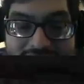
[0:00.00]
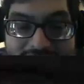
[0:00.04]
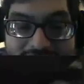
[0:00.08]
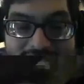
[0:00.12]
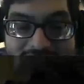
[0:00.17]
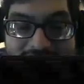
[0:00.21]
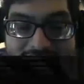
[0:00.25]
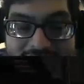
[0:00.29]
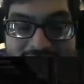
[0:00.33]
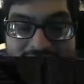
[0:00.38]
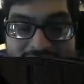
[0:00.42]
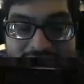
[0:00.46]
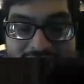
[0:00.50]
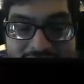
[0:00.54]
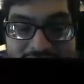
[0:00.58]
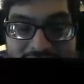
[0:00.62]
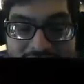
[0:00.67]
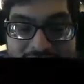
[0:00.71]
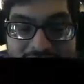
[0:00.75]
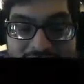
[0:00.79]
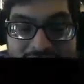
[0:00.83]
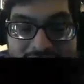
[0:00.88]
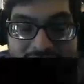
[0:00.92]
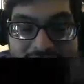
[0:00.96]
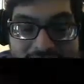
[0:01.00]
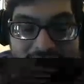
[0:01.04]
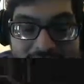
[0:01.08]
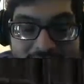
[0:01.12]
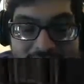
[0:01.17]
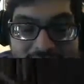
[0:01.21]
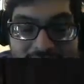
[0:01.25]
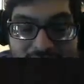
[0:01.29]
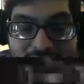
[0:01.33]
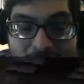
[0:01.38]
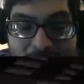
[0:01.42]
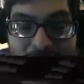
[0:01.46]
It's using some
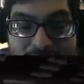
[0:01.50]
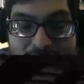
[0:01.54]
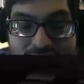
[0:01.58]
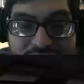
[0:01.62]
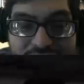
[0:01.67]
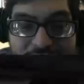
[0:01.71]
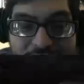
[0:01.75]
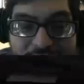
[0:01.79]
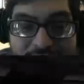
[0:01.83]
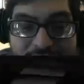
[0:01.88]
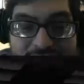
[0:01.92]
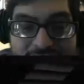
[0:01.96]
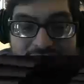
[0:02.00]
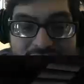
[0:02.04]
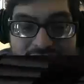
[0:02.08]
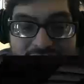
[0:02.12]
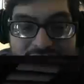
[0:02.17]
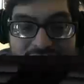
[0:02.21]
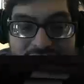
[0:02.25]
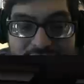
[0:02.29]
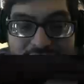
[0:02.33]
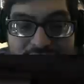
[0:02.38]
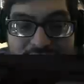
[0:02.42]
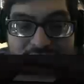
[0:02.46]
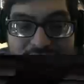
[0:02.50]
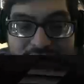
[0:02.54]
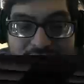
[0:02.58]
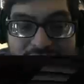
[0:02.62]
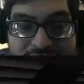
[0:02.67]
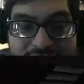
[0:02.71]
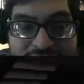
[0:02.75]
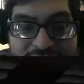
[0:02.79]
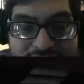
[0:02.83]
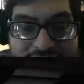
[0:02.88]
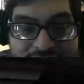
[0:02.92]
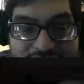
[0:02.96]
Spencer Mansion level
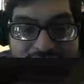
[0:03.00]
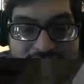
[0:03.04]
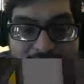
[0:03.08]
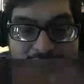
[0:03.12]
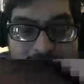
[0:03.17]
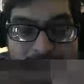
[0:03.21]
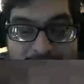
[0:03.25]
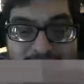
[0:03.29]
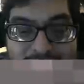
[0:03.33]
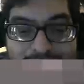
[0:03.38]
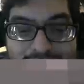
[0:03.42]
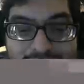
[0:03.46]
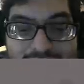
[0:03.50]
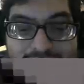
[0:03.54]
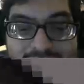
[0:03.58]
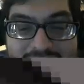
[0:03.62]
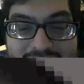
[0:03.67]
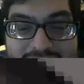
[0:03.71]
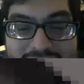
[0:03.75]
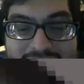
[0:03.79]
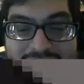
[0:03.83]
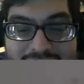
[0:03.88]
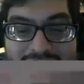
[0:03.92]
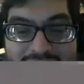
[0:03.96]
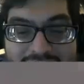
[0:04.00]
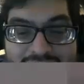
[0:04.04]
logic there, but, you know,